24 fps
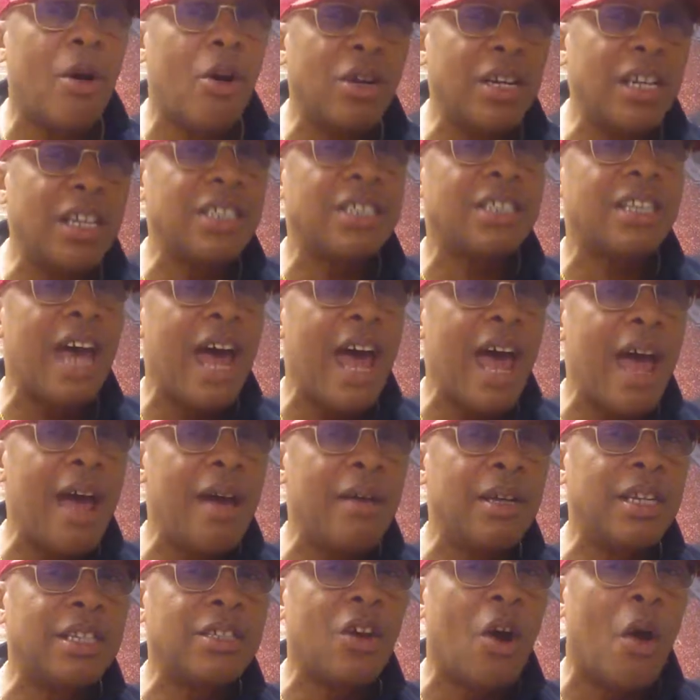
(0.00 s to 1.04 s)
on this
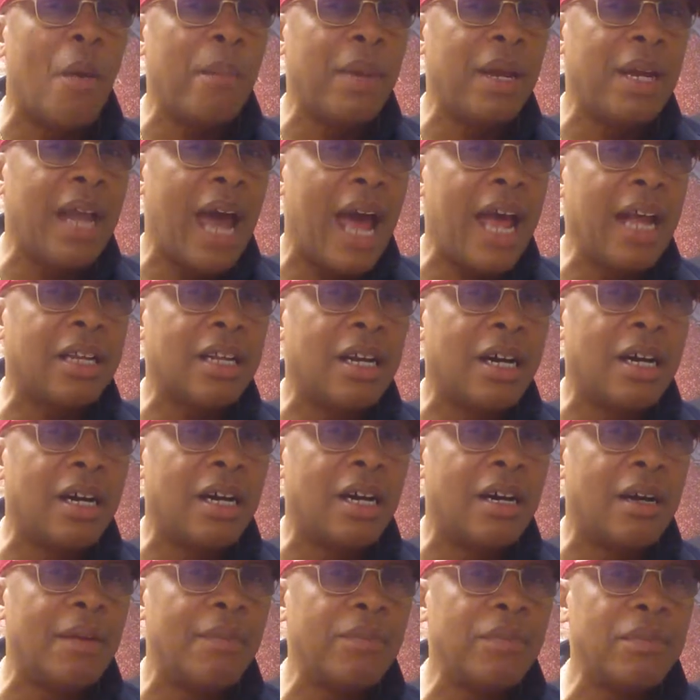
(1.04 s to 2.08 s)
time, it's gonna be like
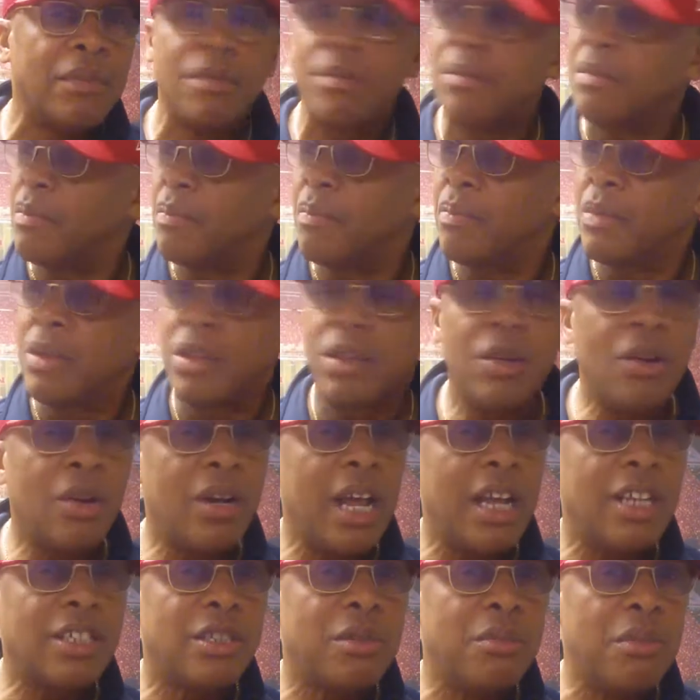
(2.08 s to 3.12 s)
uh, you know,
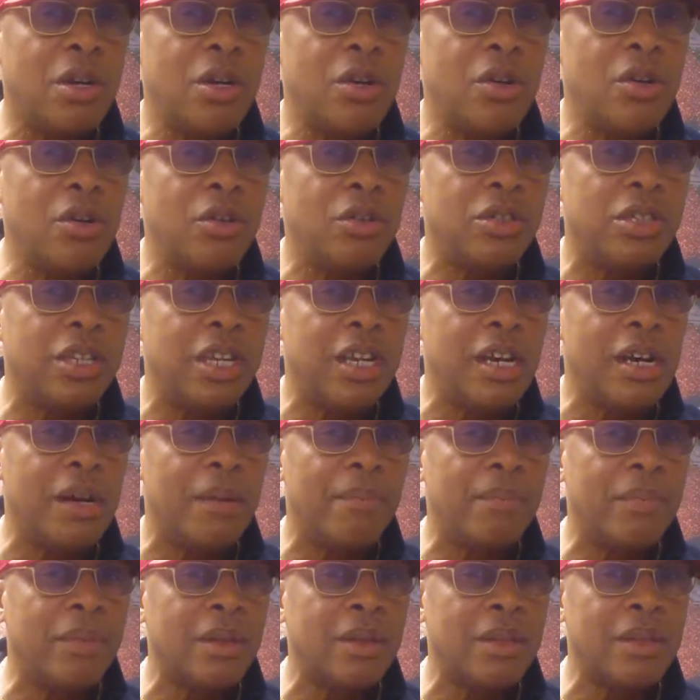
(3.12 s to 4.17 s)
that smooth tip.
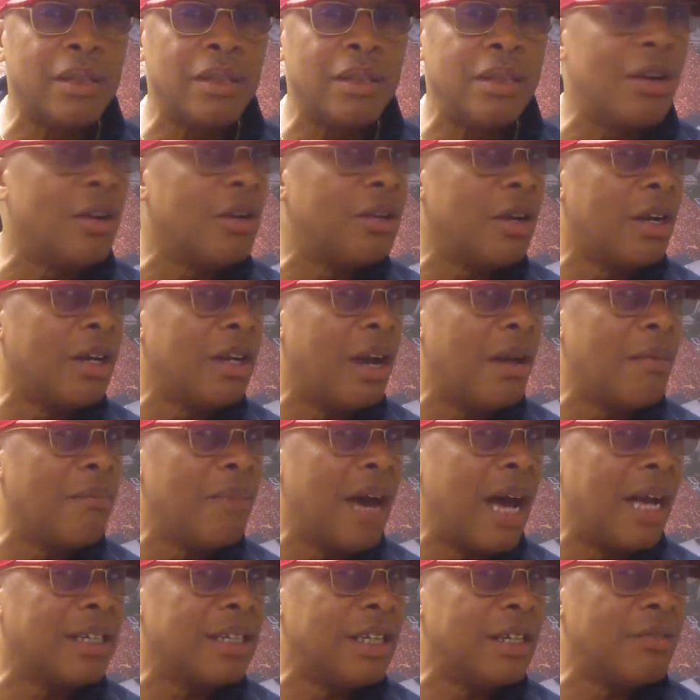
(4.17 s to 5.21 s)
You don't know nothing
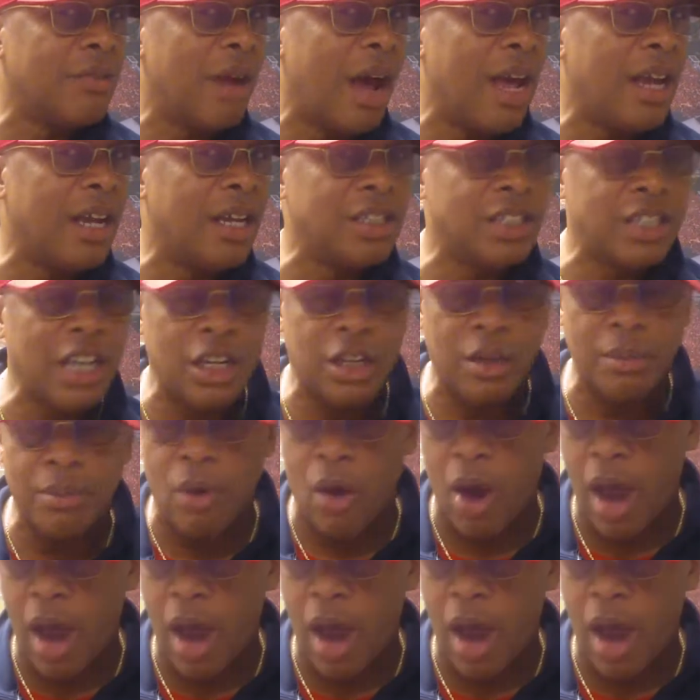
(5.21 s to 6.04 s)
about this right here. Check your